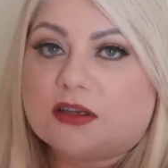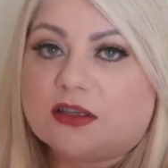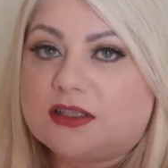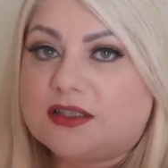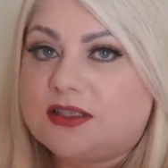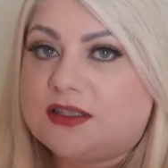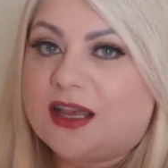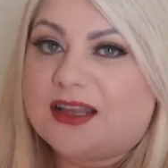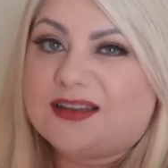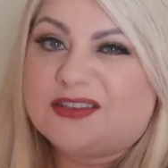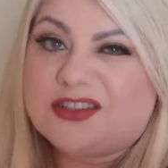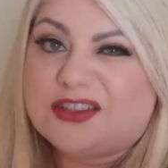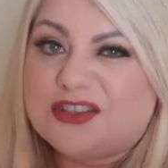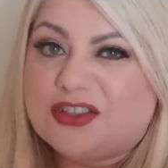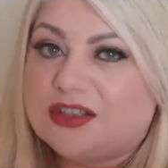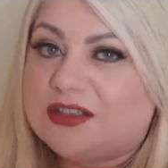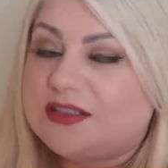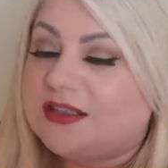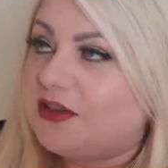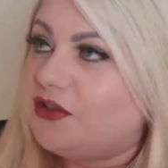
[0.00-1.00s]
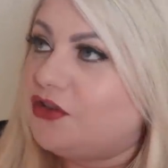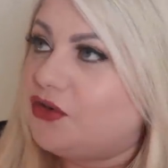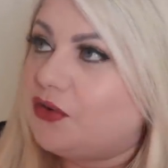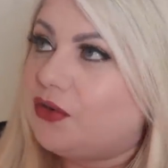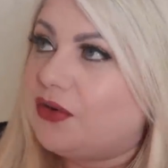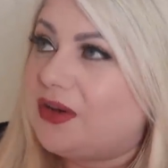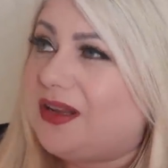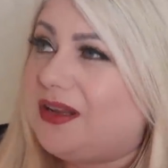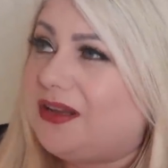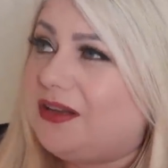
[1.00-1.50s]
I tend to just
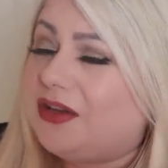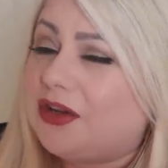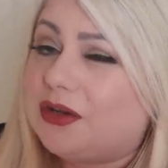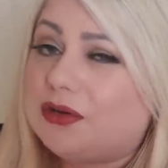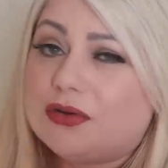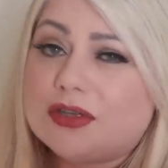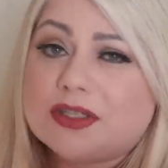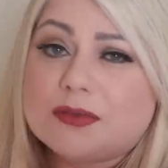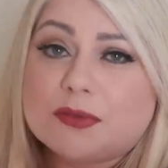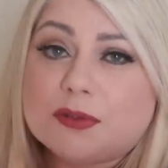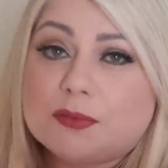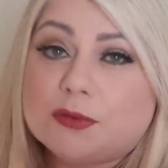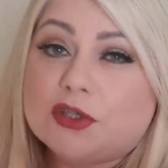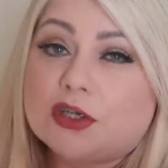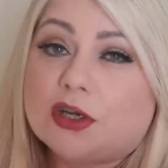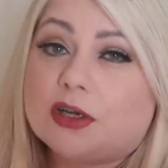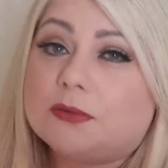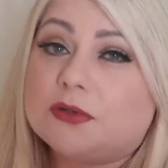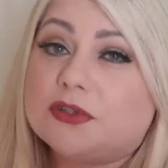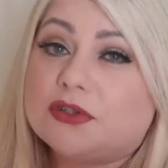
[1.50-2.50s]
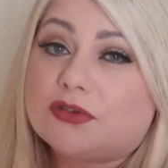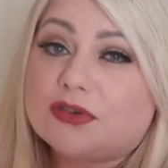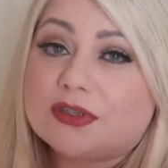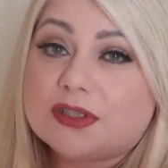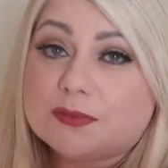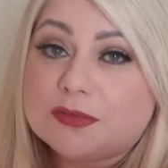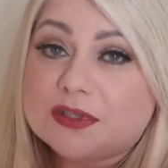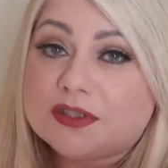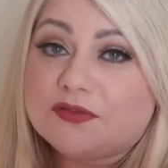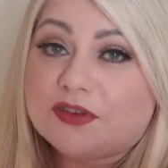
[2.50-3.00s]
enjoy, you know, Christmas pajamas,
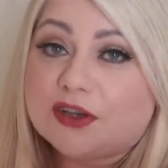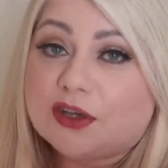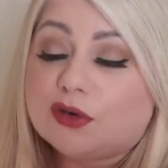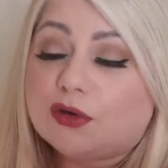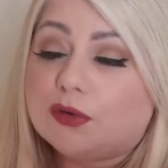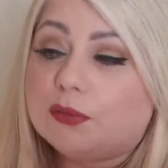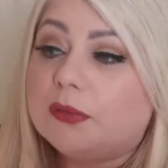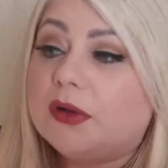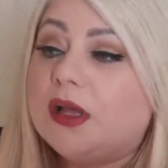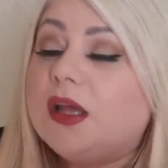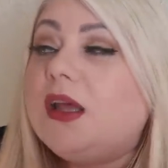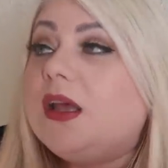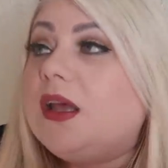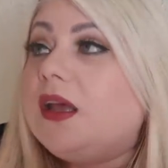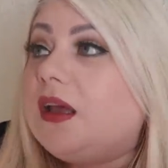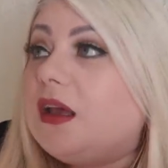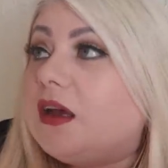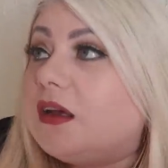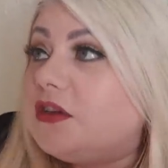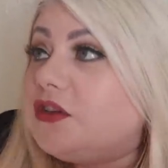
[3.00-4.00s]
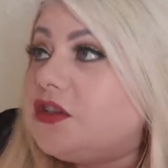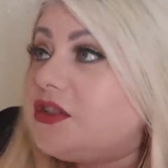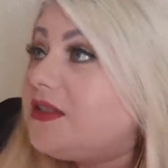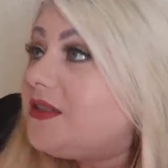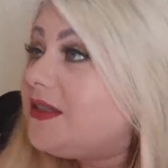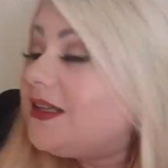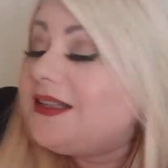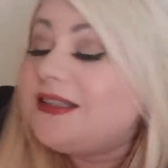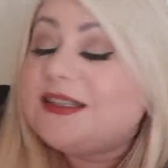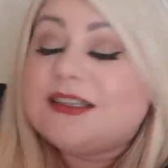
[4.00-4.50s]
Christmas film,
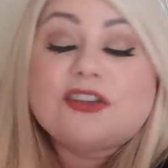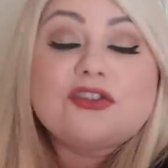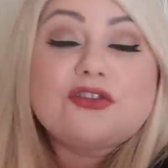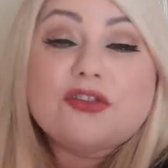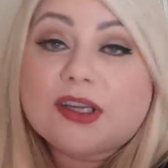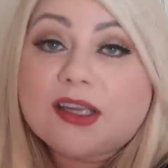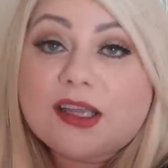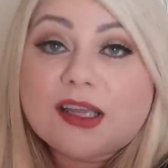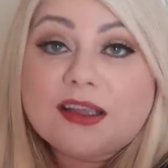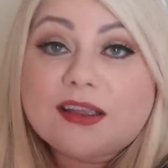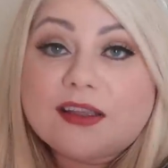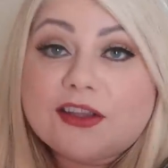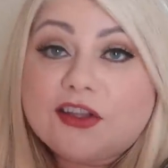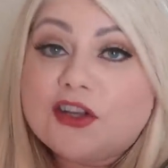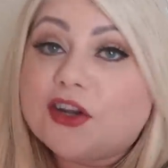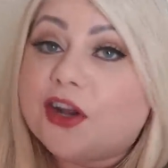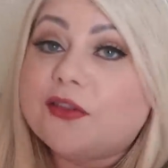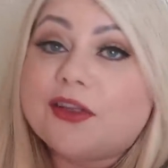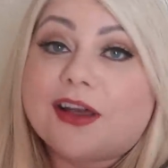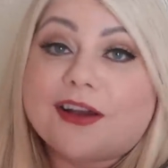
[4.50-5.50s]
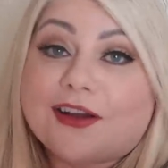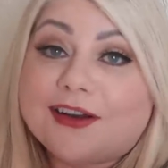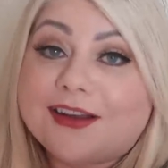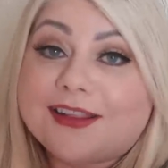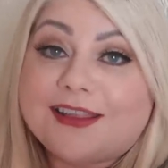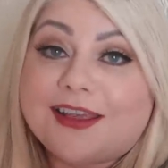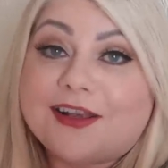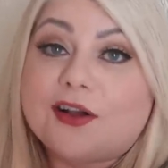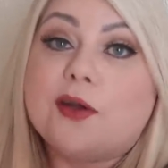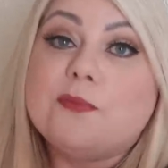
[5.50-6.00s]
just eating and drinking, you know, that kind
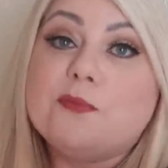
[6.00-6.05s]
of thing.